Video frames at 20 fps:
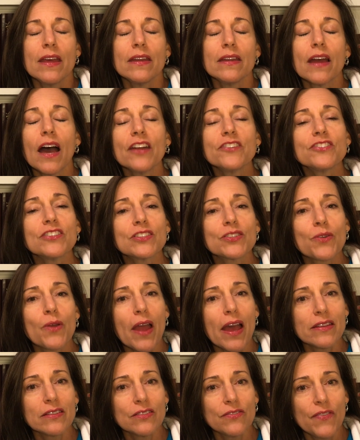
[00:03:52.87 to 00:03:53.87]
Not just
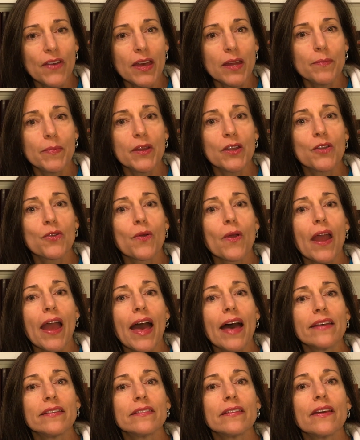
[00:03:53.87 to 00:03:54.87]
grass-fed, but
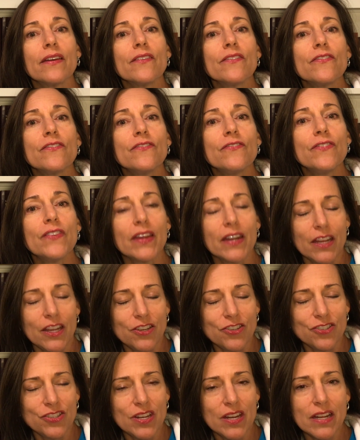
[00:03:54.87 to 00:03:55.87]

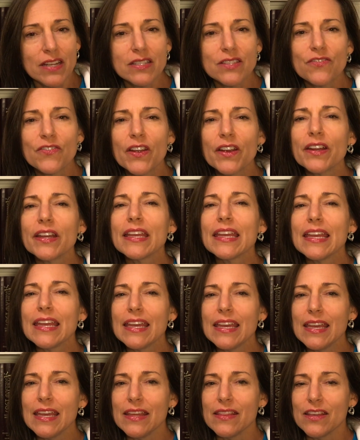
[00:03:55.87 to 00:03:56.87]
grass-finished. And it's very
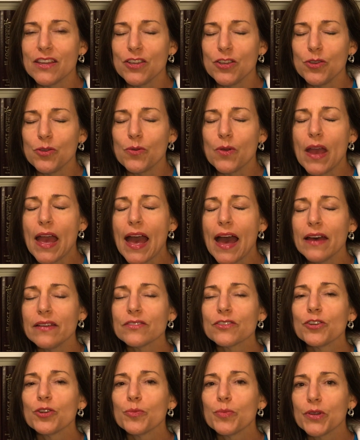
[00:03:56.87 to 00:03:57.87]
key that you
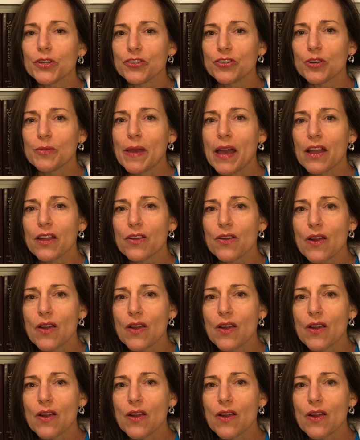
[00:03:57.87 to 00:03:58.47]
ask your butcher about